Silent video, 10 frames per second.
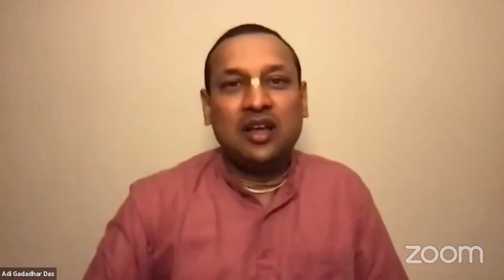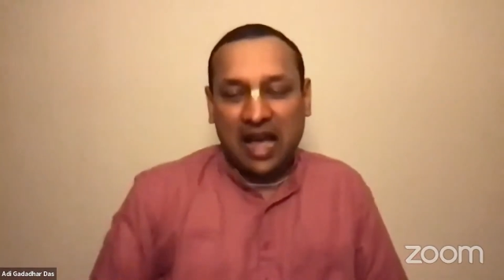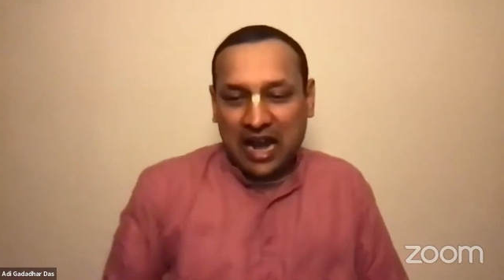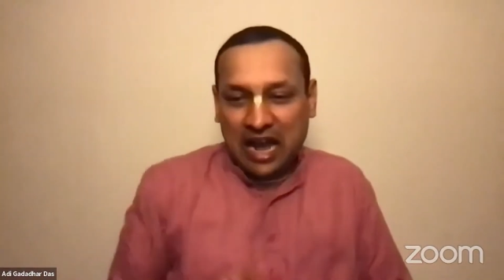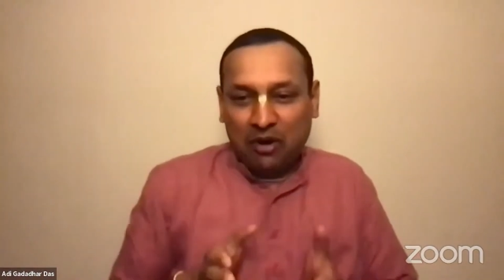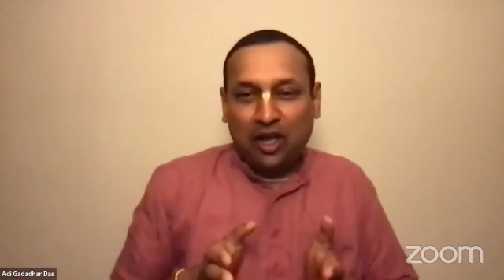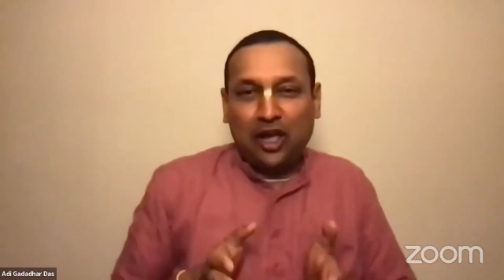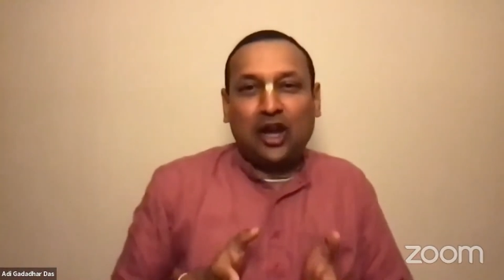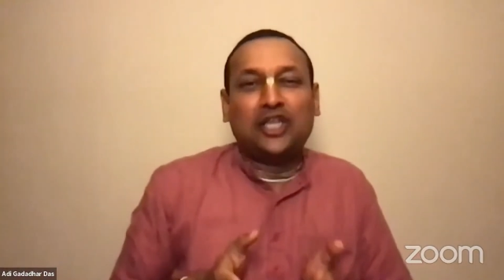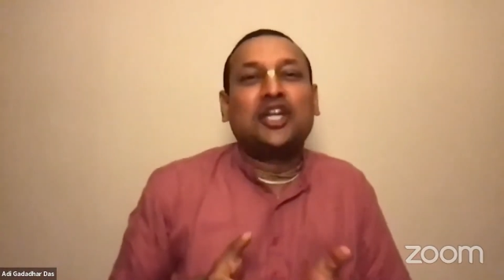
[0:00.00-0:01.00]
And our
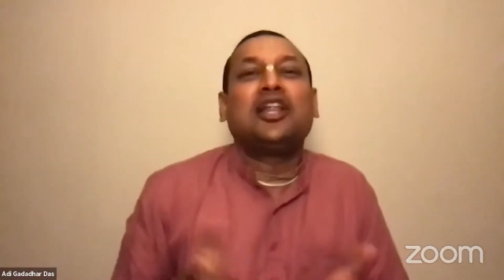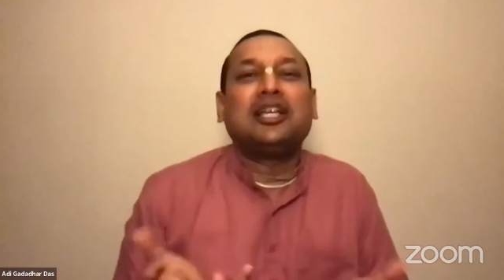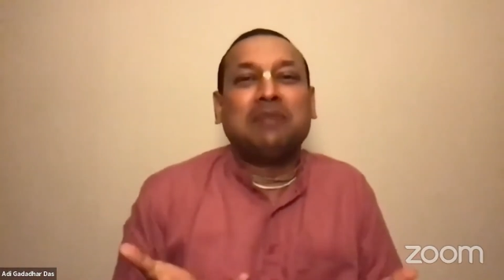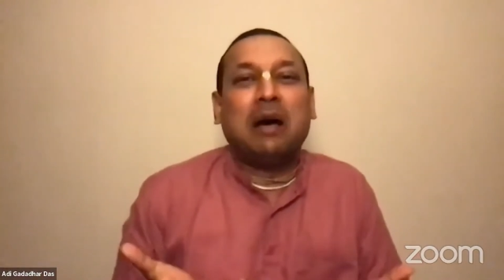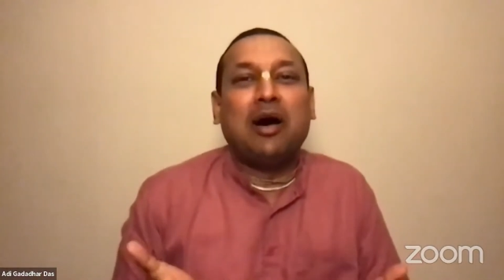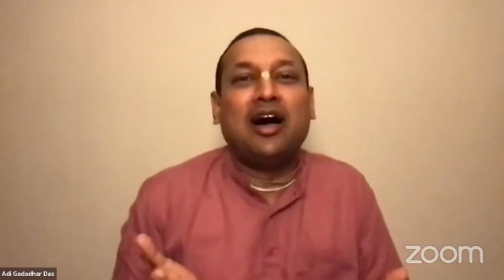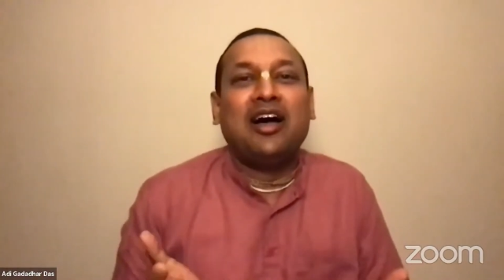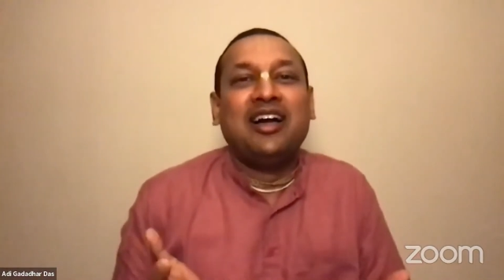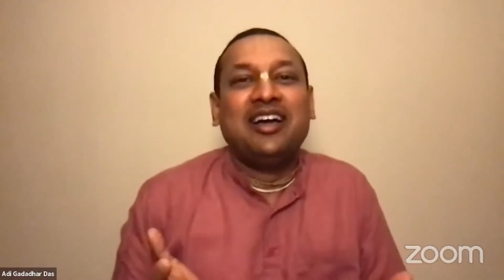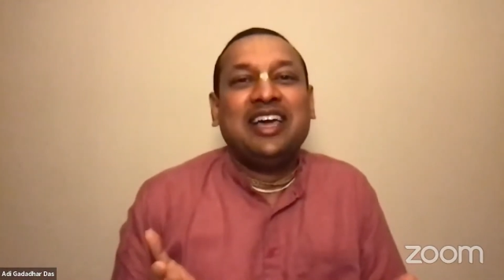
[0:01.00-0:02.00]
Krishnadas Baba,
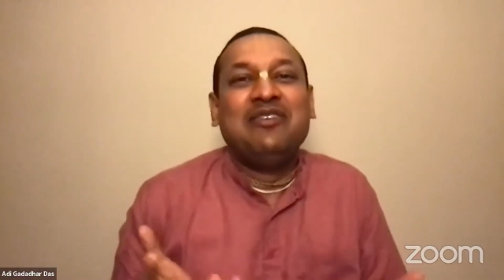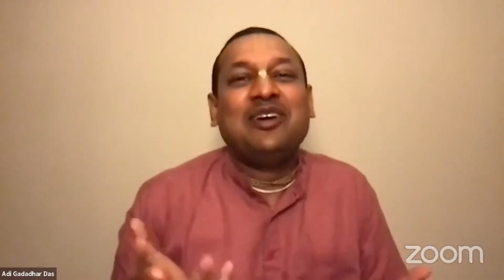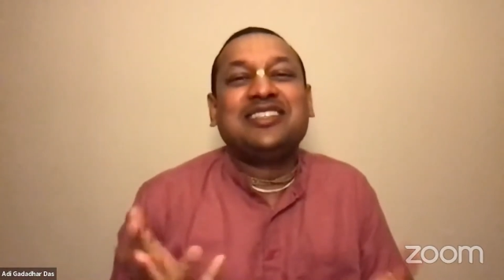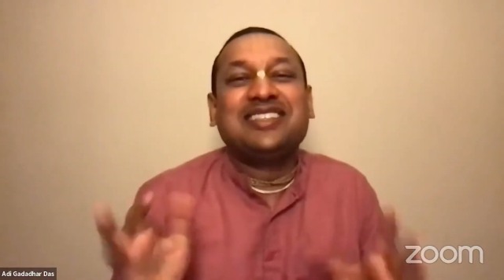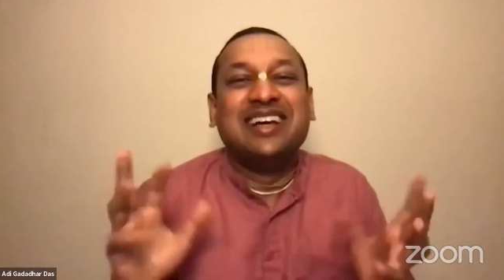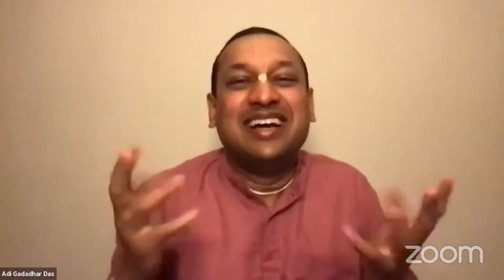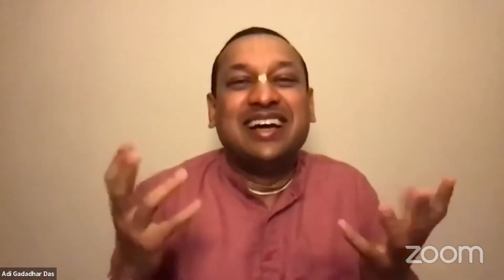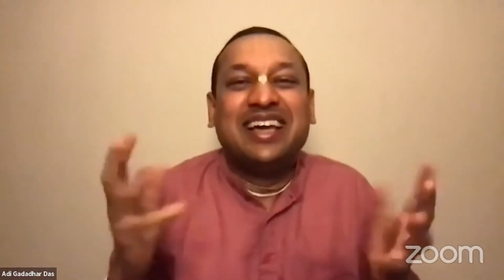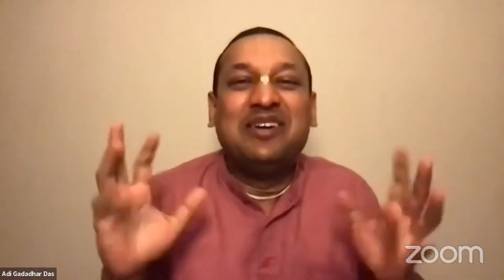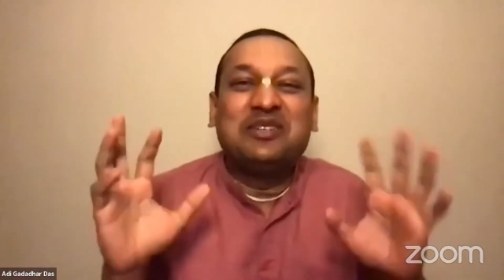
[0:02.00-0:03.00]
he was
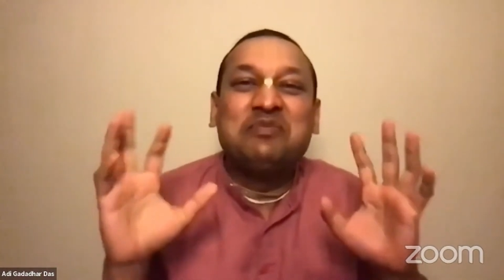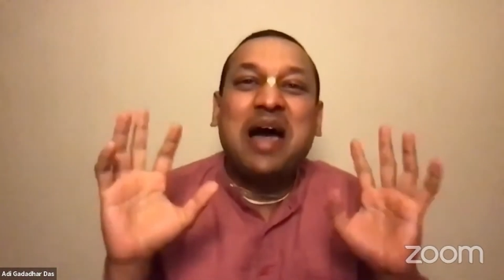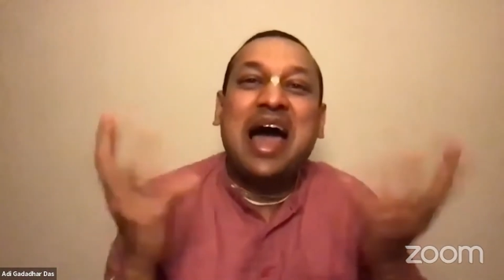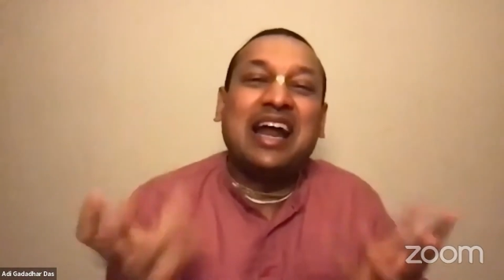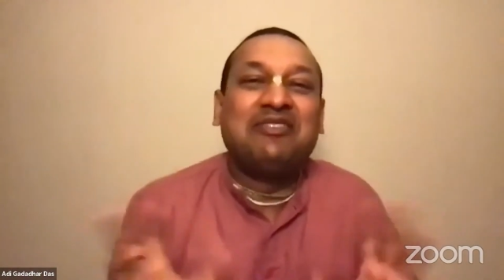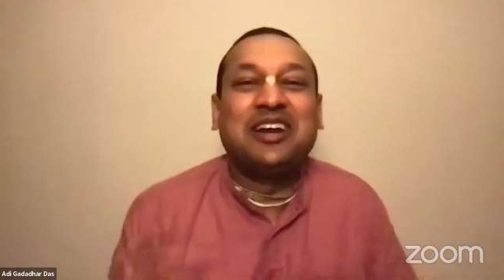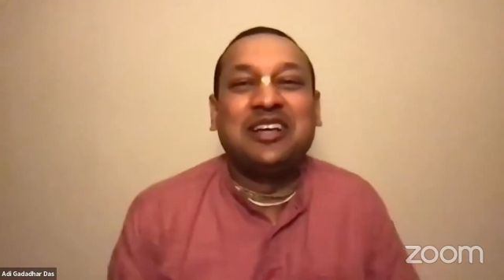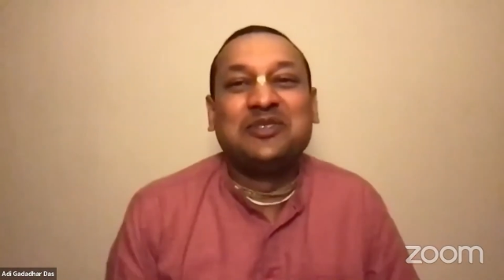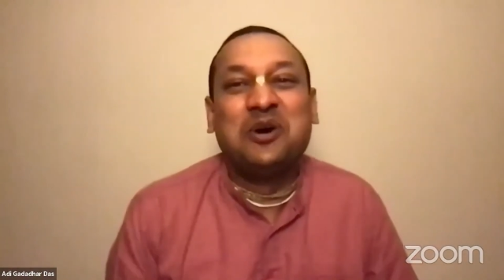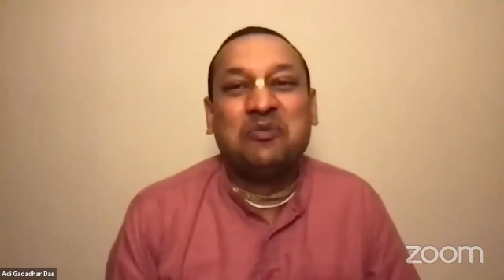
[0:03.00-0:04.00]
he was mad after
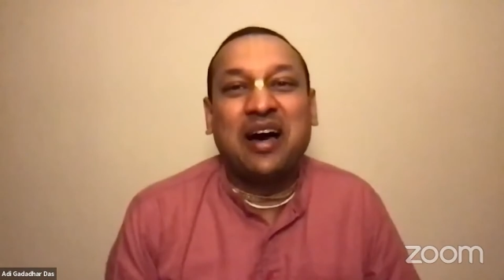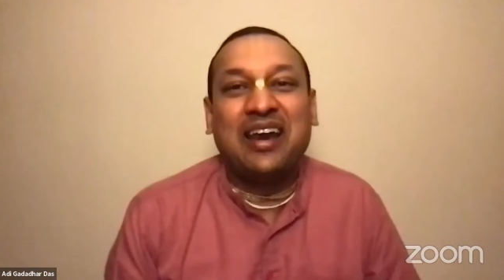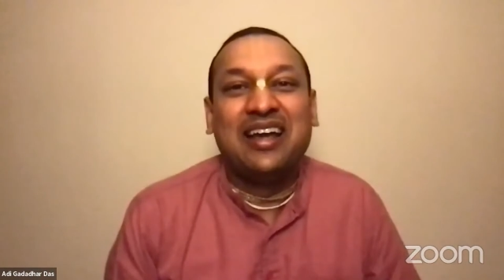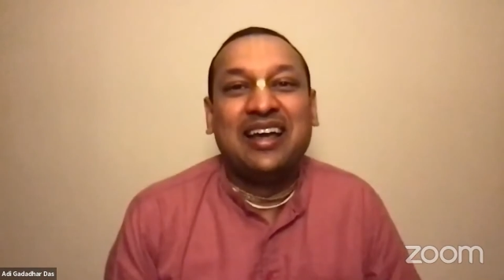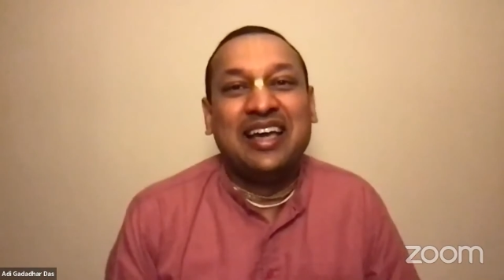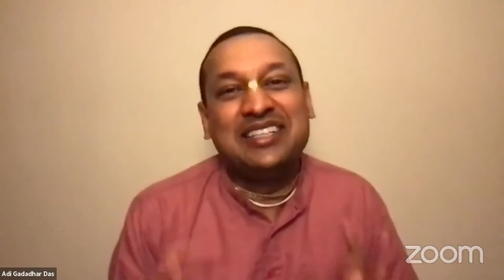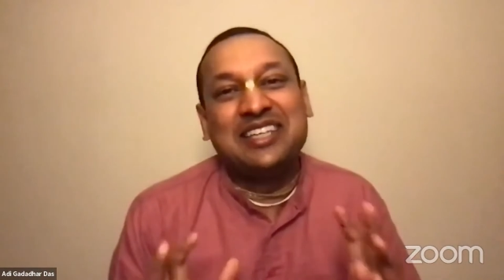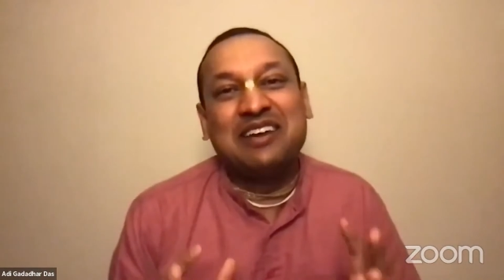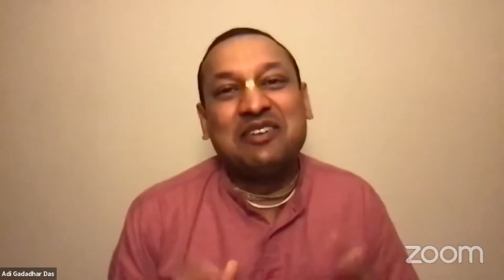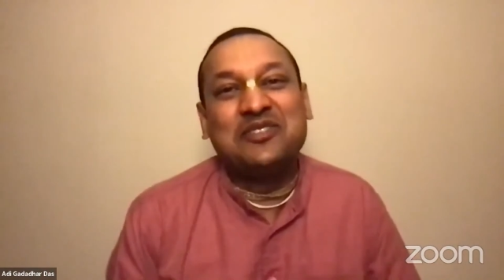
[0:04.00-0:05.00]
his Gopal. His
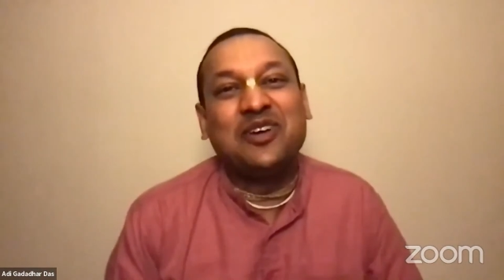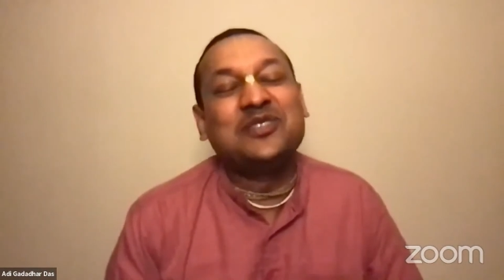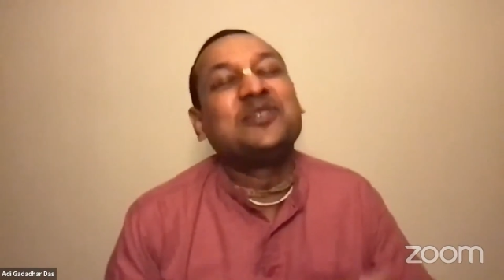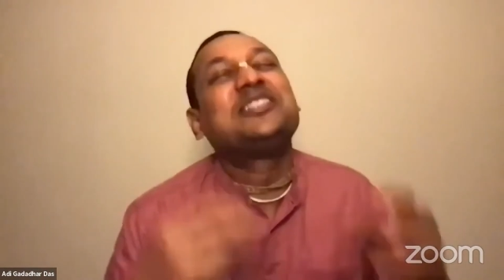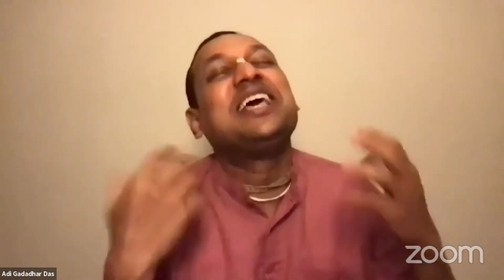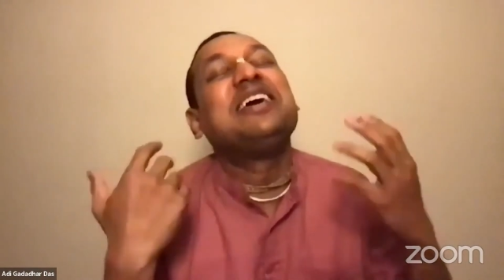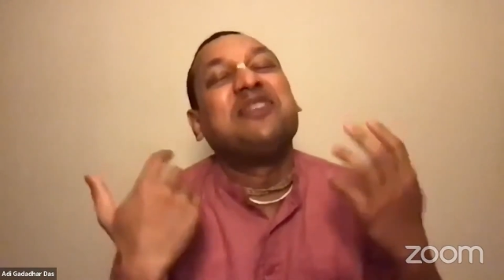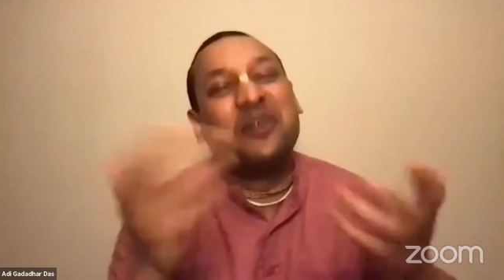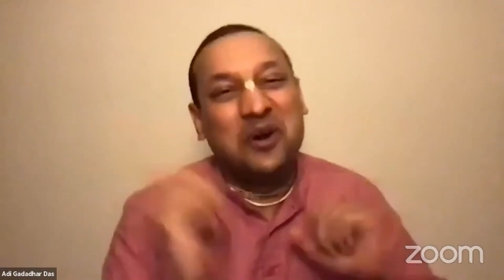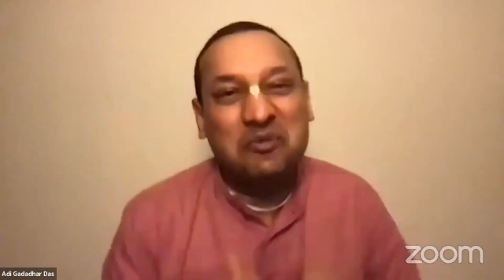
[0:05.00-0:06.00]
service was to sing
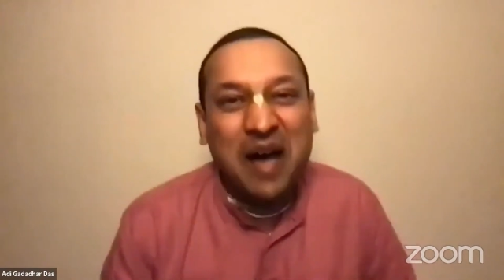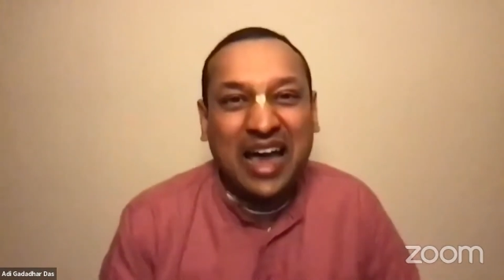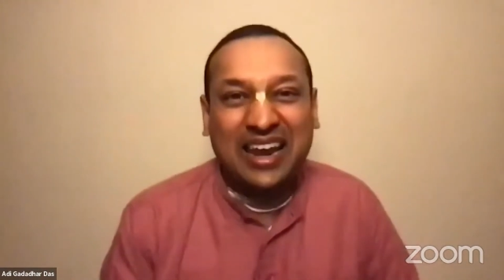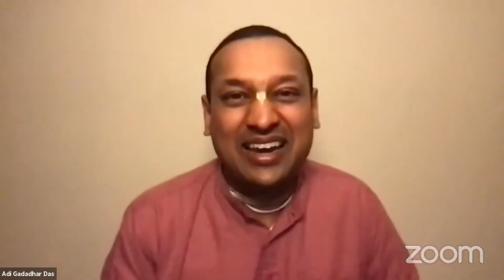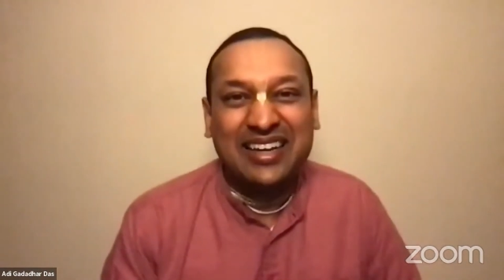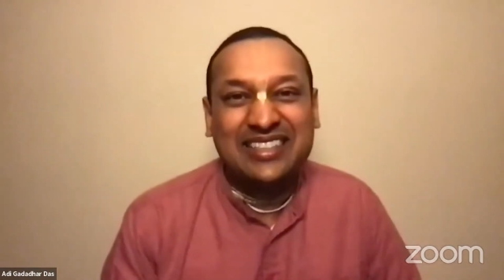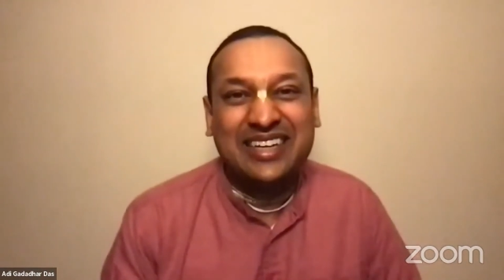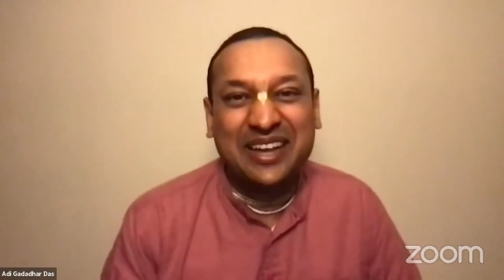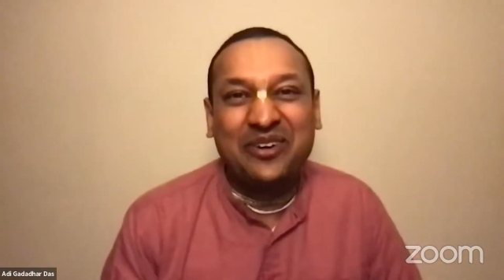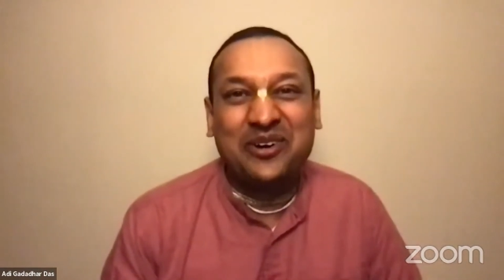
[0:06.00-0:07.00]
for Gopal,
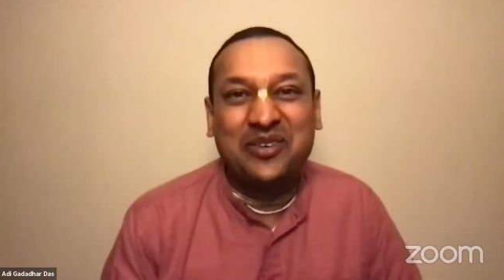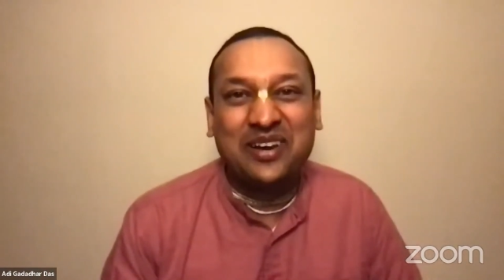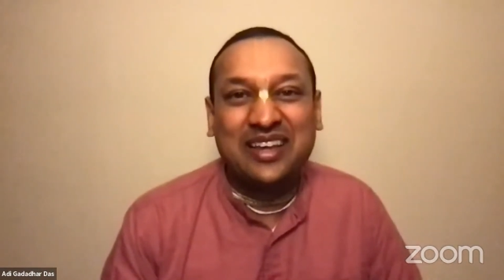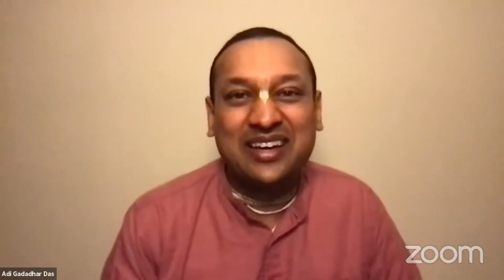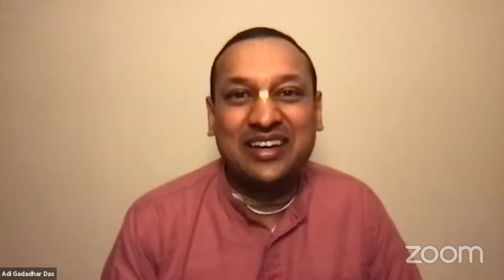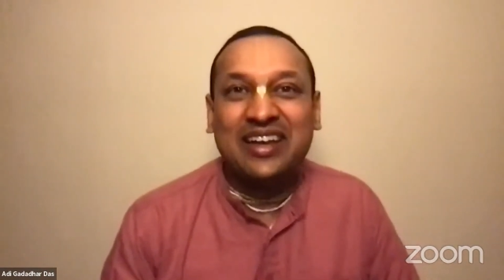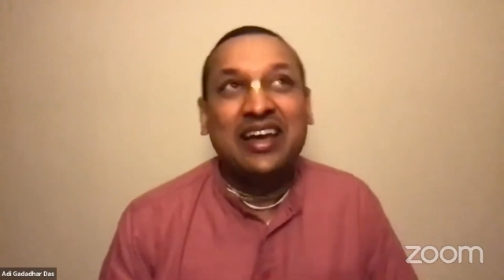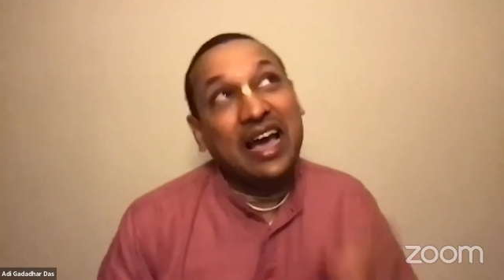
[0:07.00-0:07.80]
sitting on Govardhan.